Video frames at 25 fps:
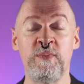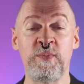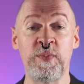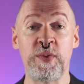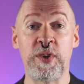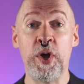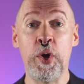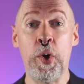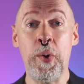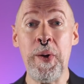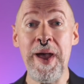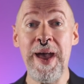
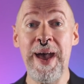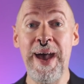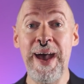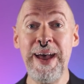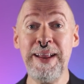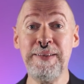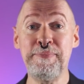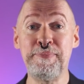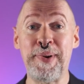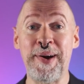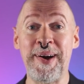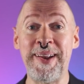Go
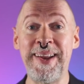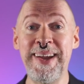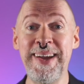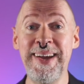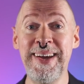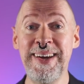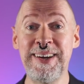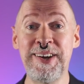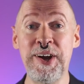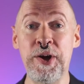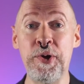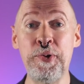ahead,
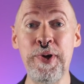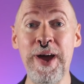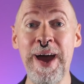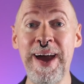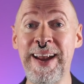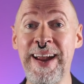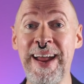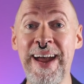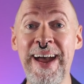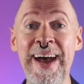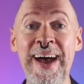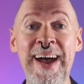buddy. Go
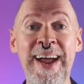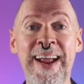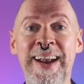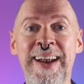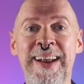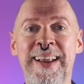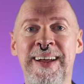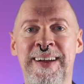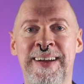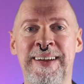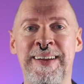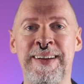right
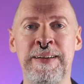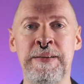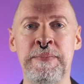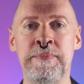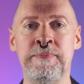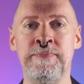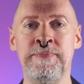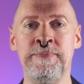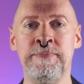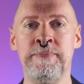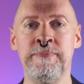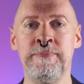ahead.
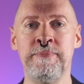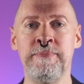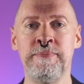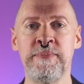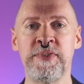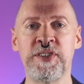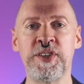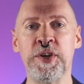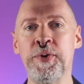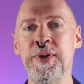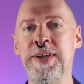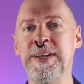
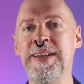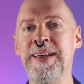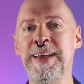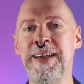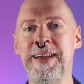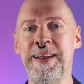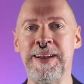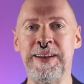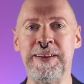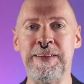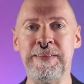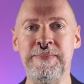So he
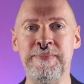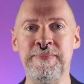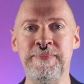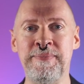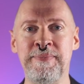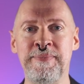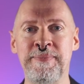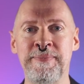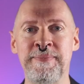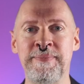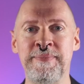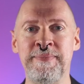did,
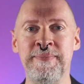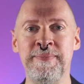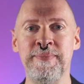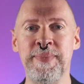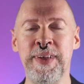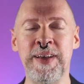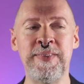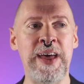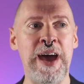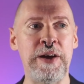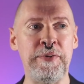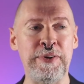
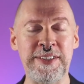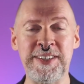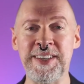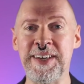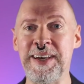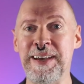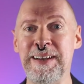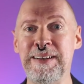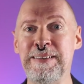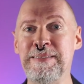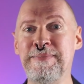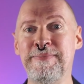and that was
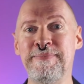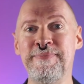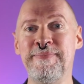it.